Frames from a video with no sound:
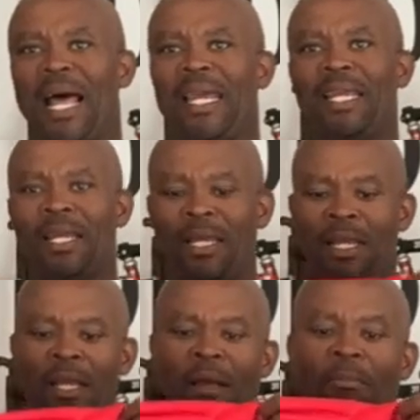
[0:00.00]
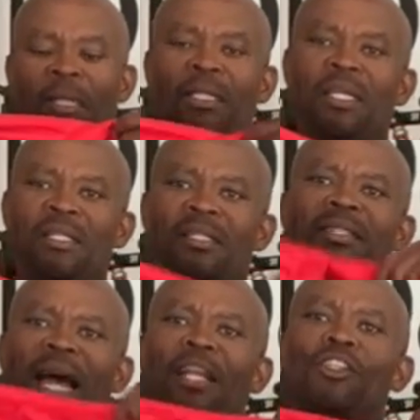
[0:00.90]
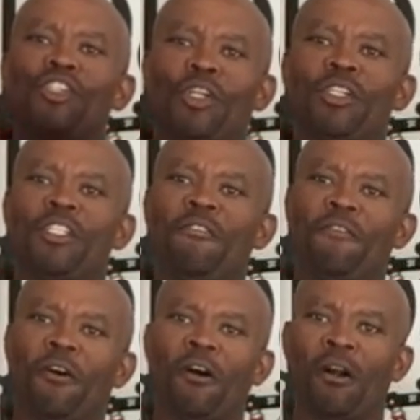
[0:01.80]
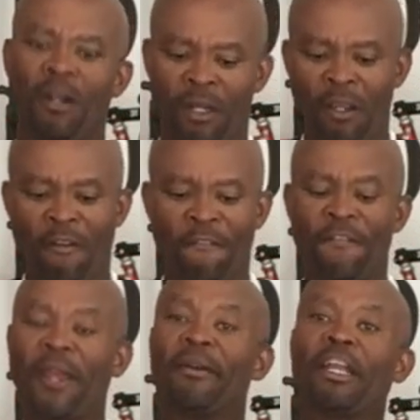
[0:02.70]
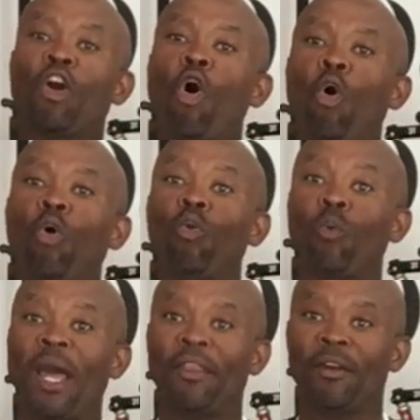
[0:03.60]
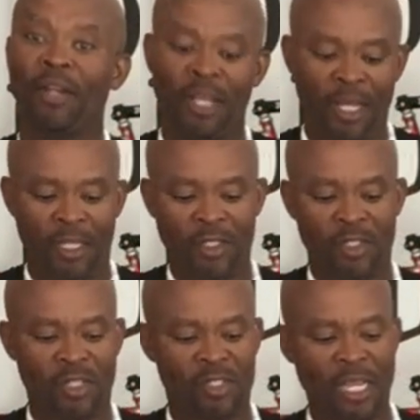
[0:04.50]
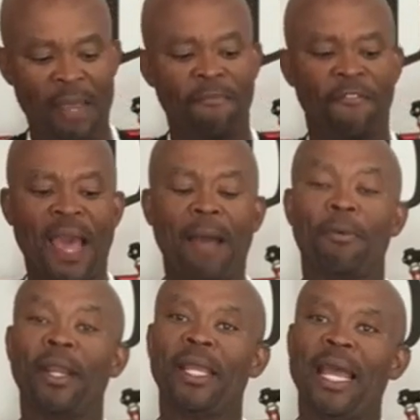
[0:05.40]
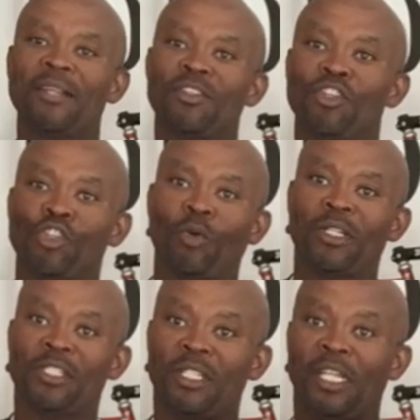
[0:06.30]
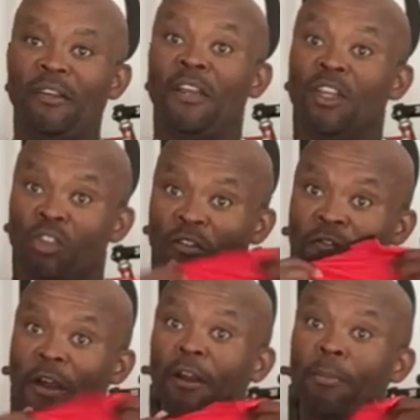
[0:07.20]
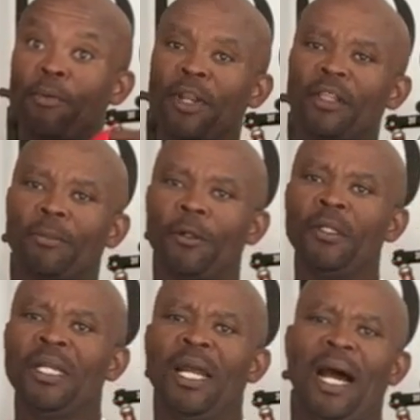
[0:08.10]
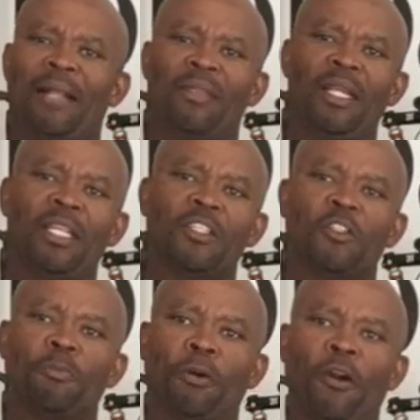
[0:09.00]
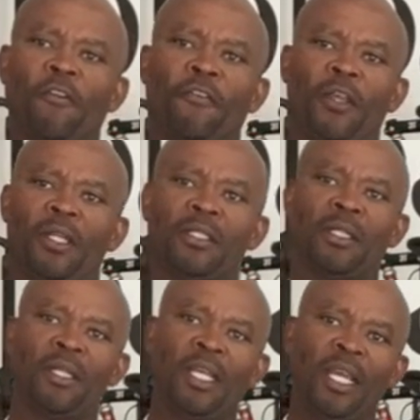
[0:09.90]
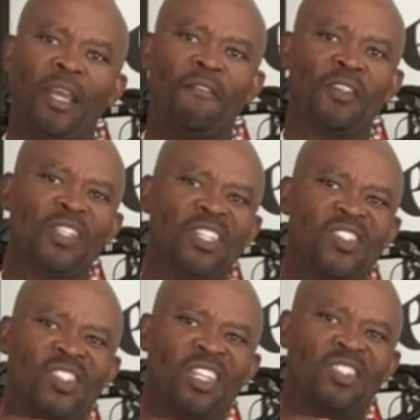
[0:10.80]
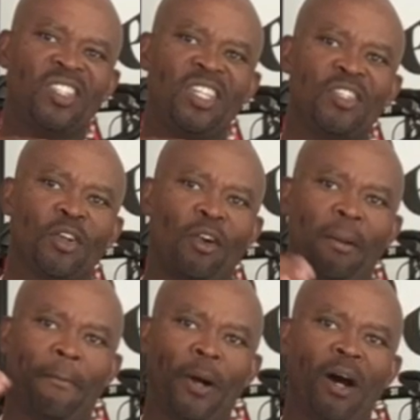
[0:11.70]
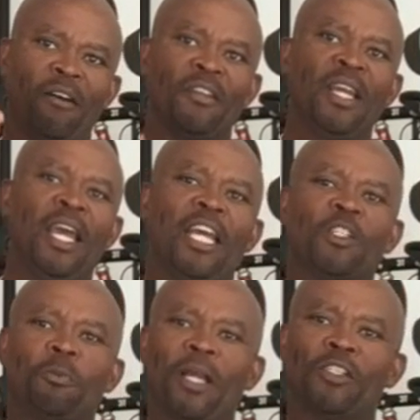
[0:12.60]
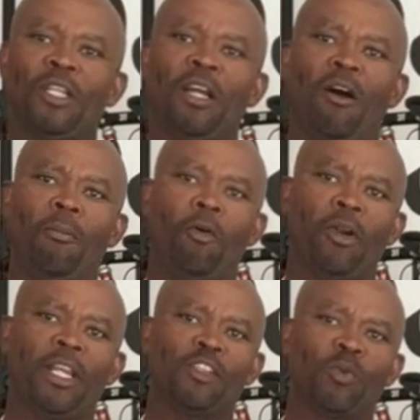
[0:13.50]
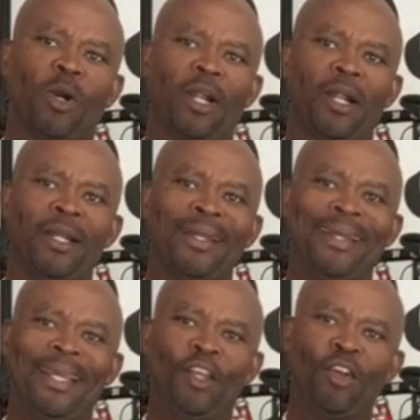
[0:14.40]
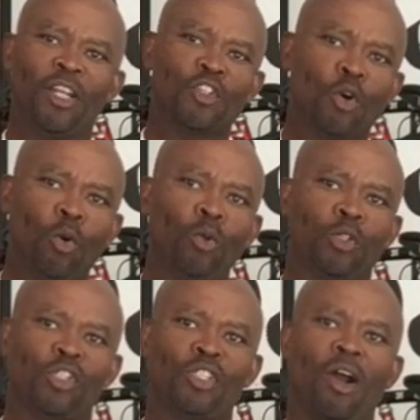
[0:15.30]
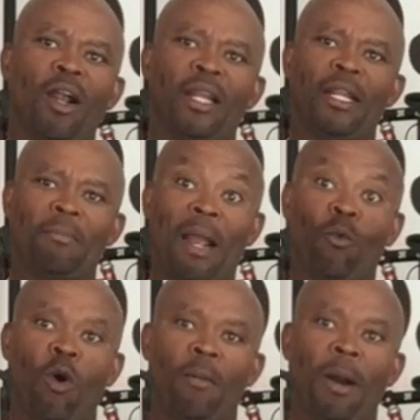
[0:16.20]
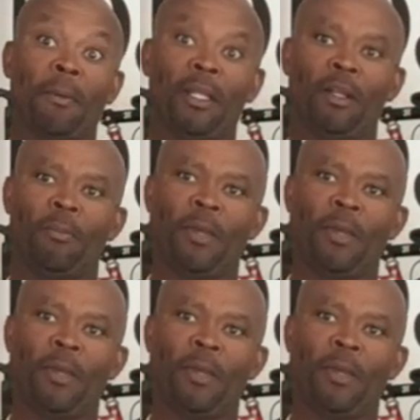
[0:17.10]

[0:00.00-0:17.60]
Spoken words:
like, but this is not a jersey for very cold weather. This is the same fabric as the short sleeve, so it's very breathable. I think this is perfect if it's in the 60s or above, especially on mornings where, you know, it's cool to start and it might warm up a little